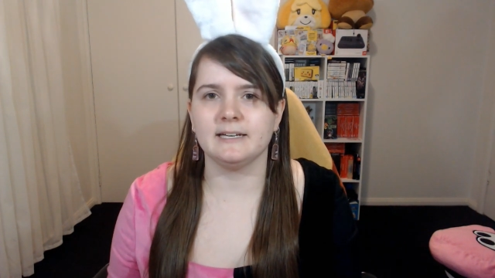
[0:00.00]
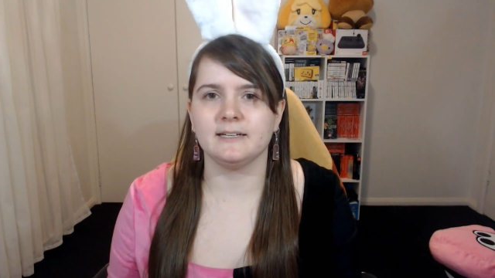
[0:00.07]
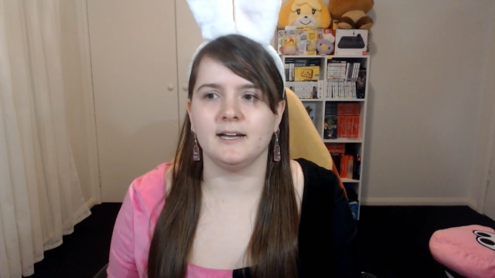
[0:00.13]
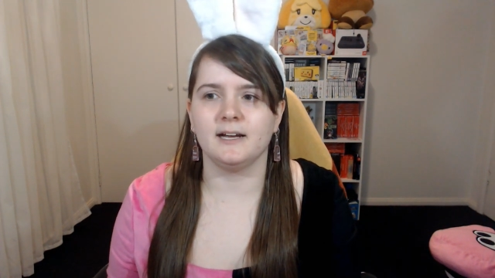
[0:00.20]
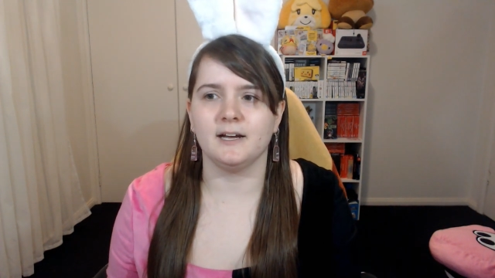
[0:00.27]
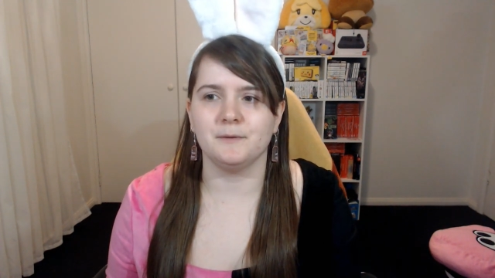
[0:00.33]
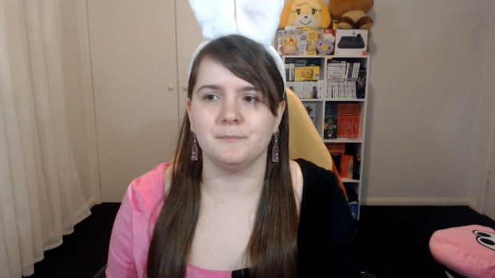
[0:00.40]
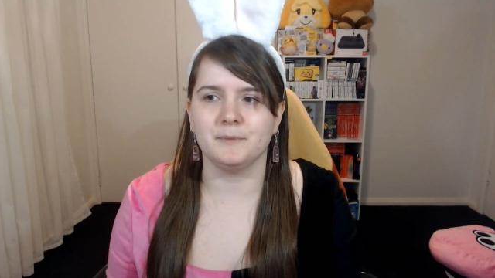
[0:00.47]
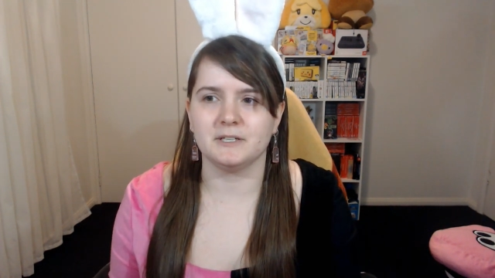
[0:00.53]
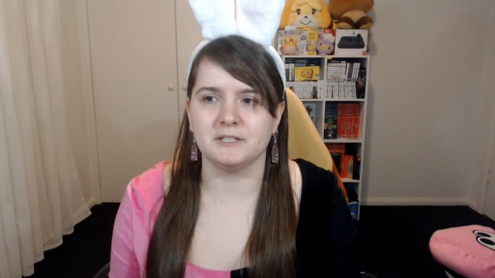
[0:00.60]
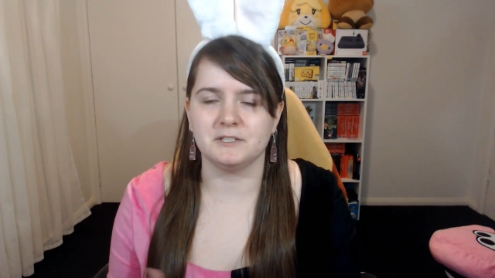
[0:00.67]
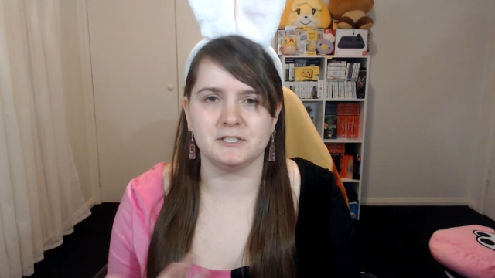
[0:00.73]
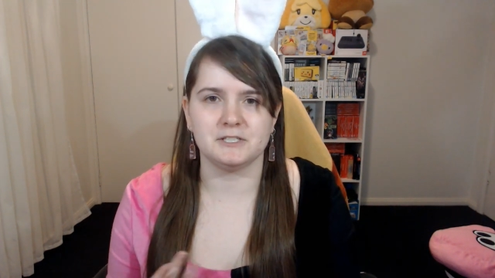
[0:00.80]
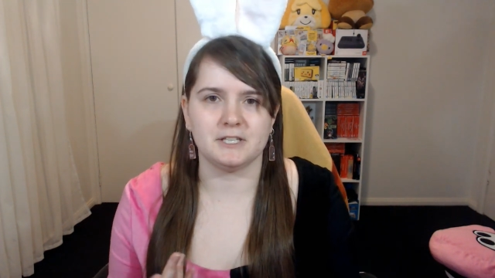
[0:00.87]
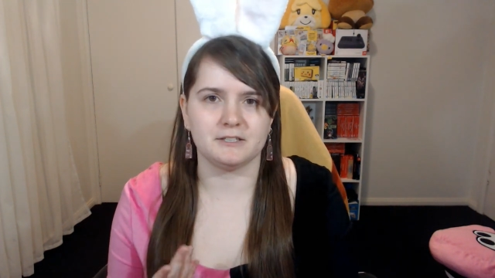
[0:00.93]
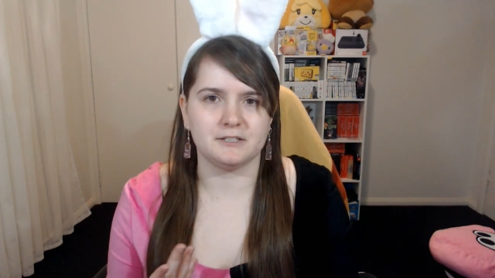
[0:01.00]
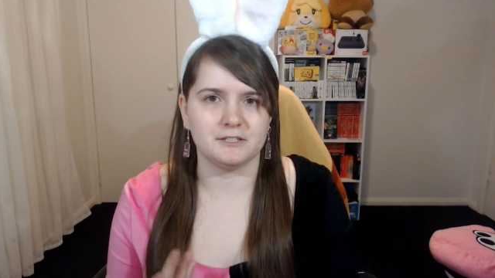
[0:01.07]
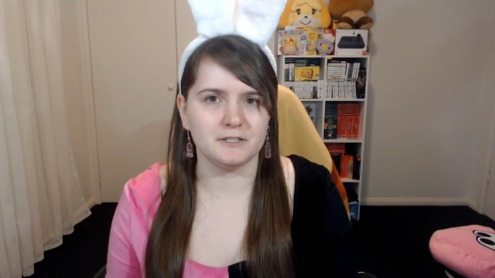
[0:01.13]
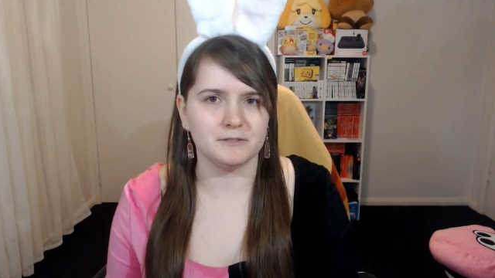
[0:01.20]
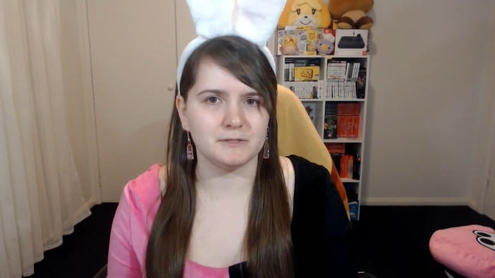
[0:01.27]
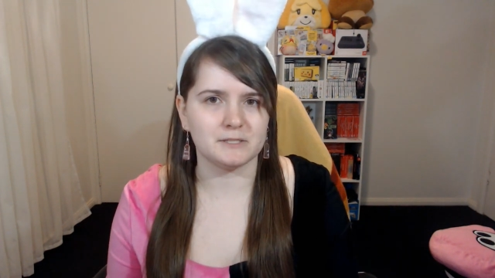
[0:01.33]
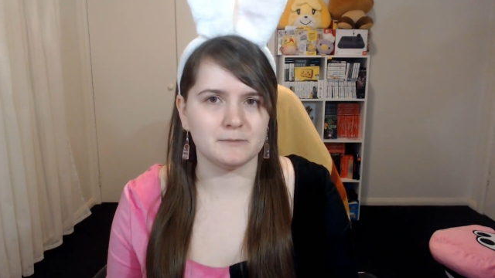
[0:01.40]
but it is the
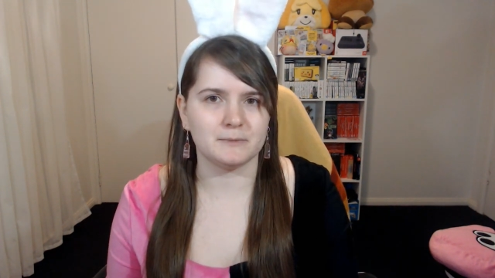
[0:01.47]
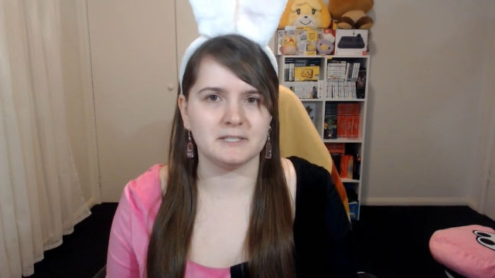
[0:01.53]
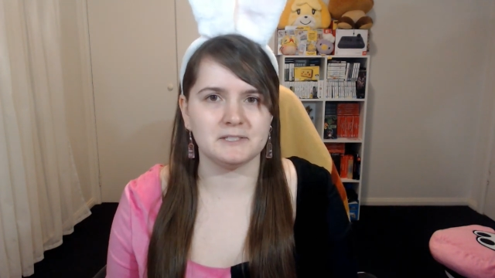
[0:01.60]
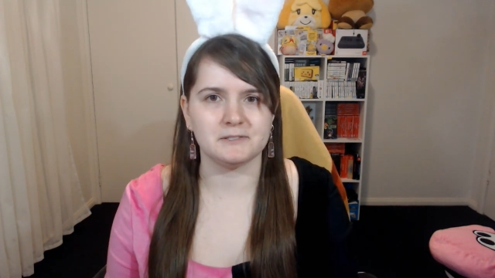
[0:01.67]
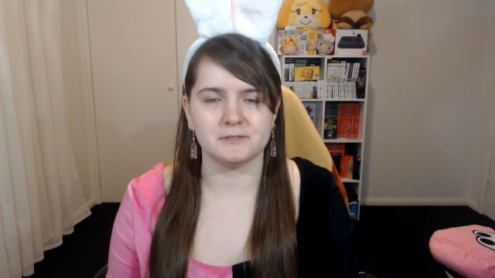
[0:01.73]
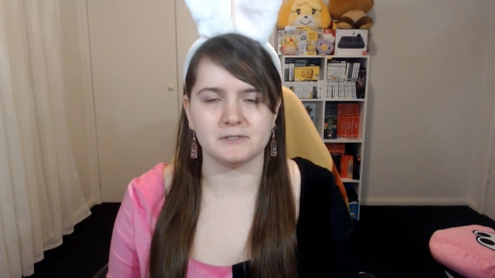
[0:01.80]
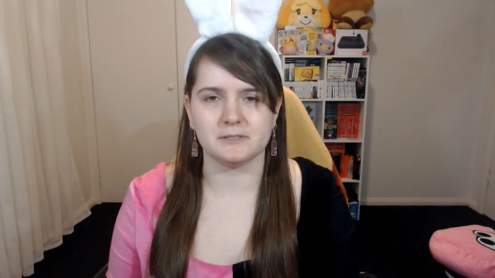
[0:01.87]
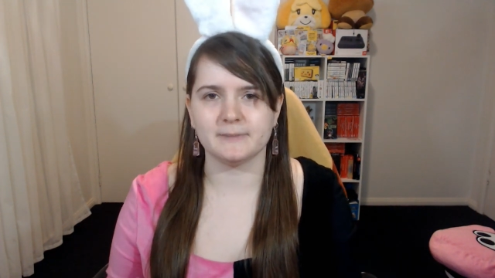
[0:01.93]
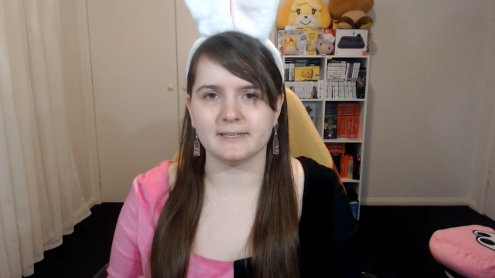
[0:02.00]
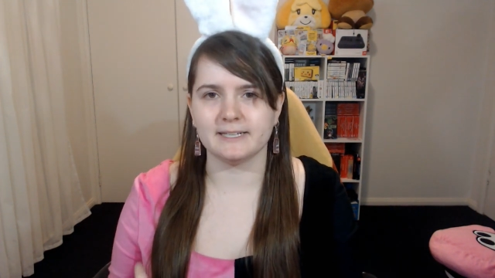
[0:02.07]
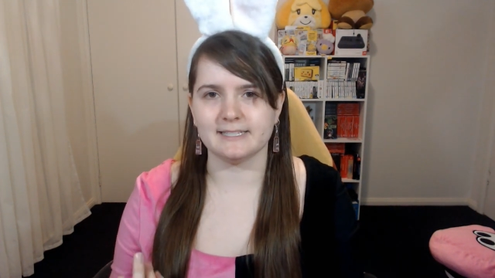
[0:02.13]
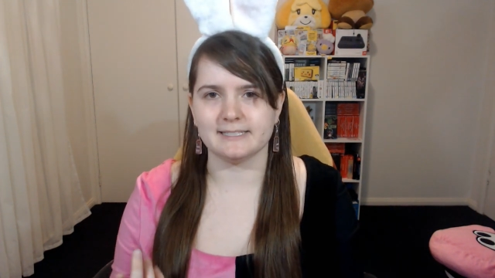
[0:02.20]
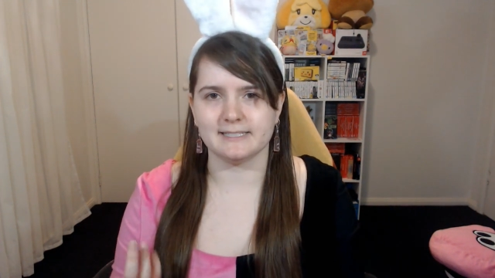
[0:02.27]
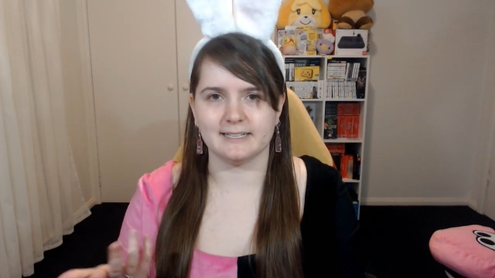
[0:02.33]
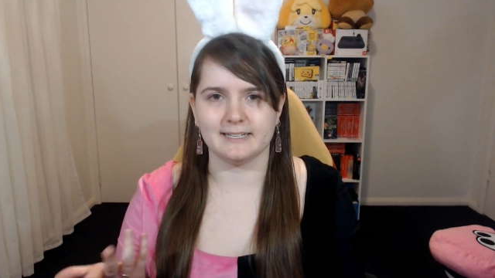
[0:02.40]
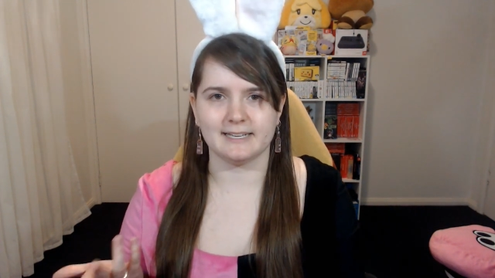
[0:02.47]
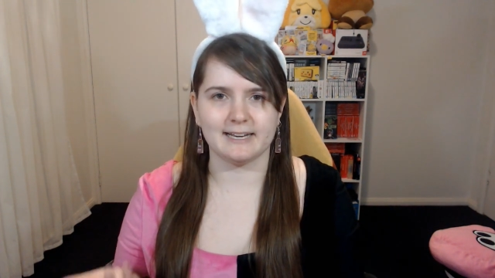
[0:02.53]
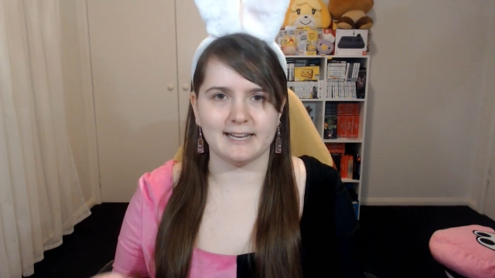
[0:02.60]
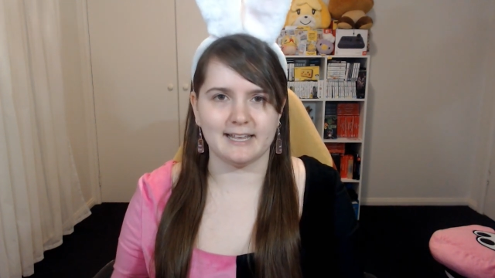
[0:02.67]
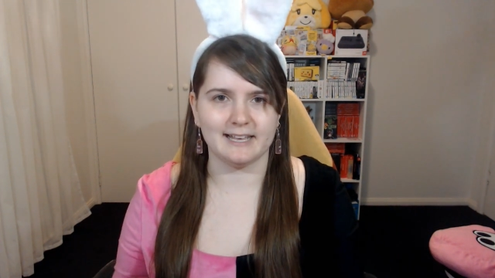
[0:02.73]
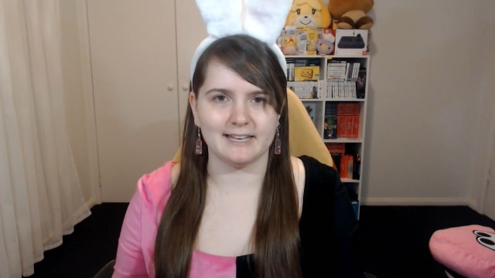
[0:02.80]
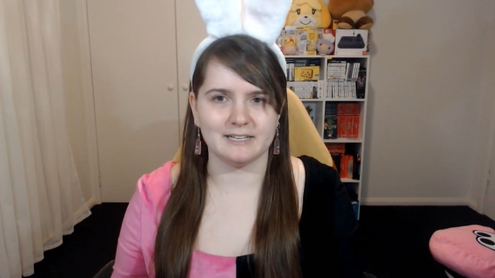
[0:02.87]
newest one, so it's a bit easier to get a
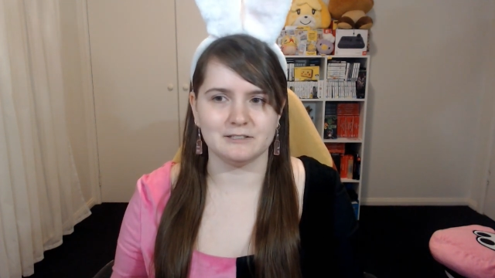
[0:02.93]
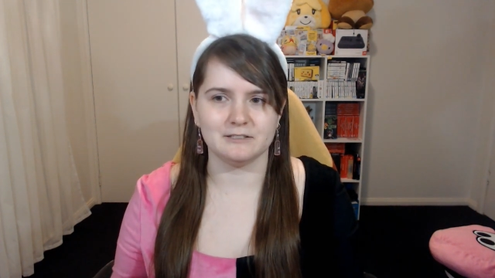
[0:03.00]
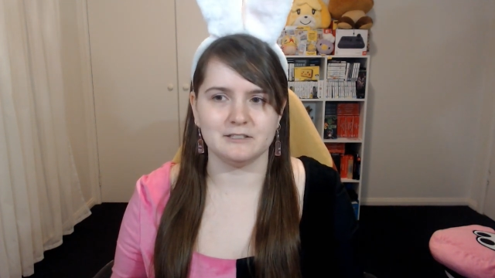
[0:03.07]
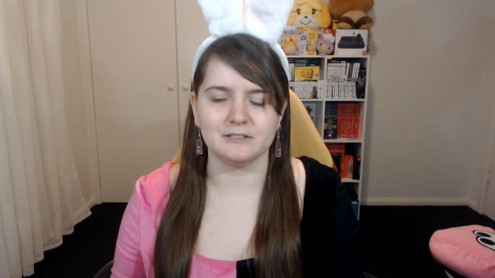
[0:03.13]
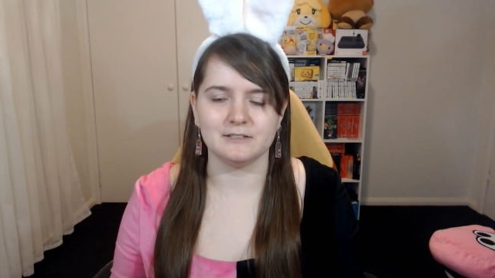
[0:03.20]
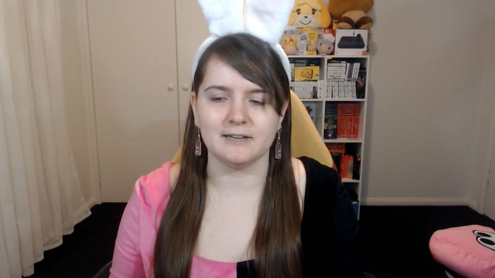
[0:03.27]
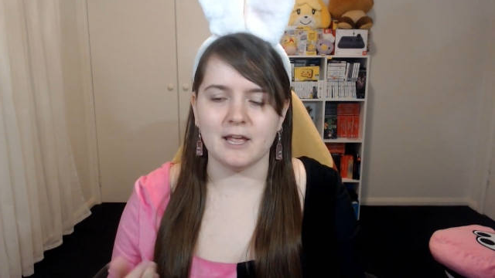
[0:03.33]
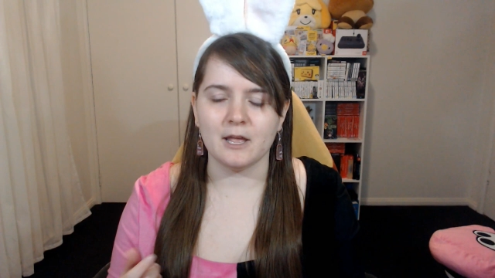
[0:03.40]
handle on.